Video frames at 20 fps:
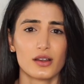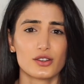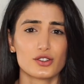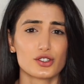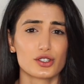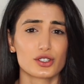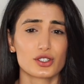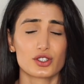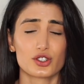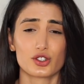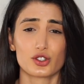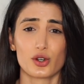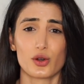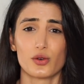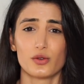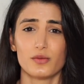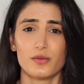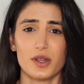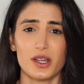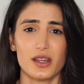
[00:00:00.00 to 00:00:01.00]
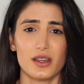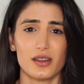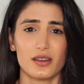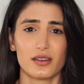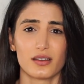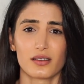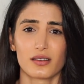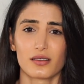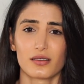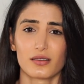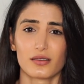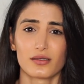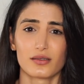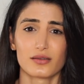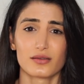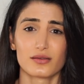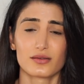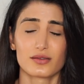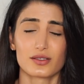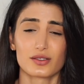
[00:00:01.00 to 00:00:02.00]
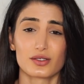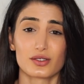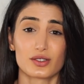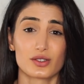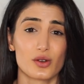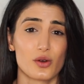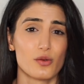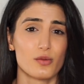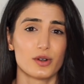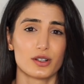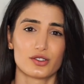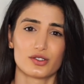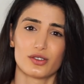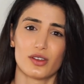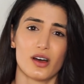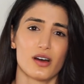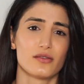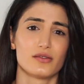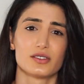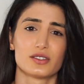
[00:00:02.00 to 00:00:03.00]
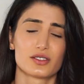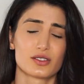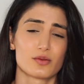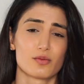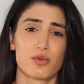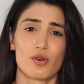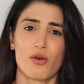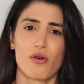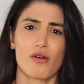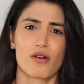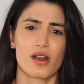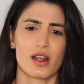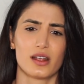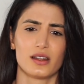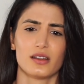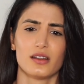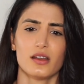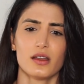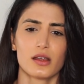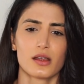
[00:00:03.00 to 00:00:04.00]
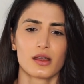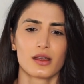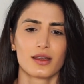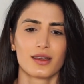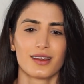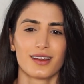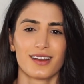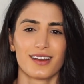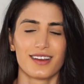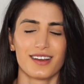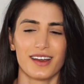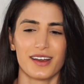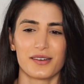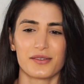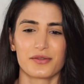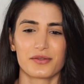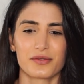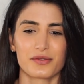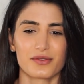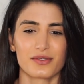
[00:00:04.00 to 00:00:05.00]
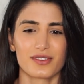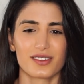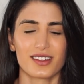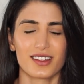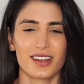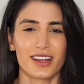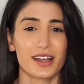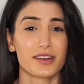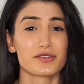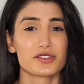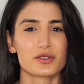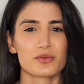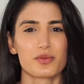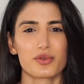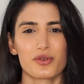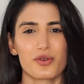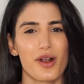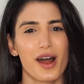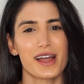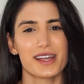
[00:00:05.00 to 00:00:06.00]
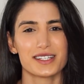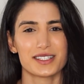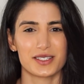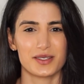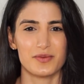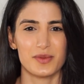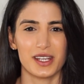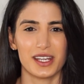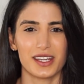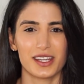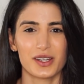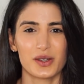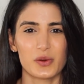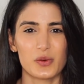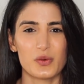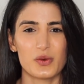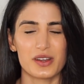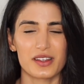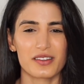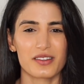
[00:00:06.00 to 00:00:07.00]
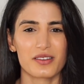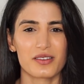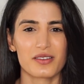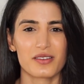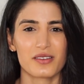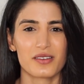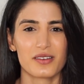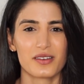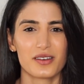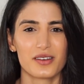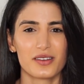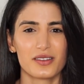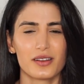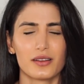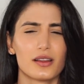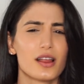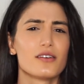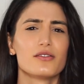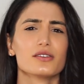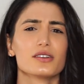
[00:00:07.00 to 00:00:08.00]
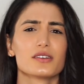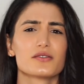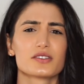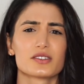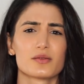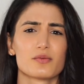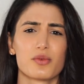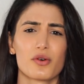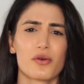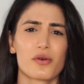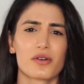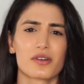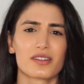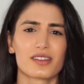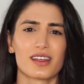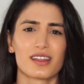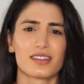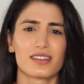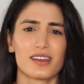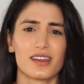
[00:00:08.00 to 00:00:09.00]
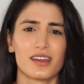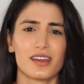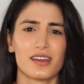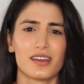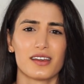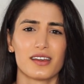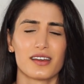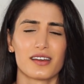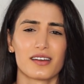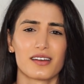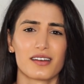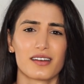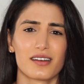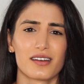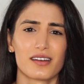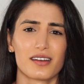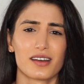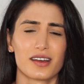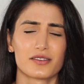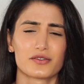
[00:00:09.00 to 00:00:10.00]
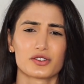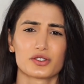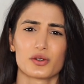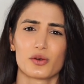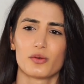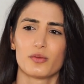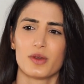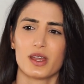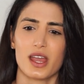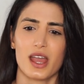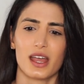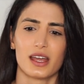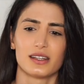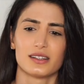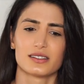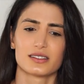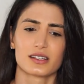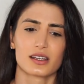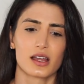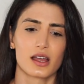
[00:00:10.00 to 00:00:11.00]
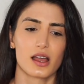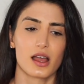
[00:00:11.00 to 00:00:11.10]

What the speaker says: just shown me so much love and support, and have surprised me with the level of support that they have shown me, and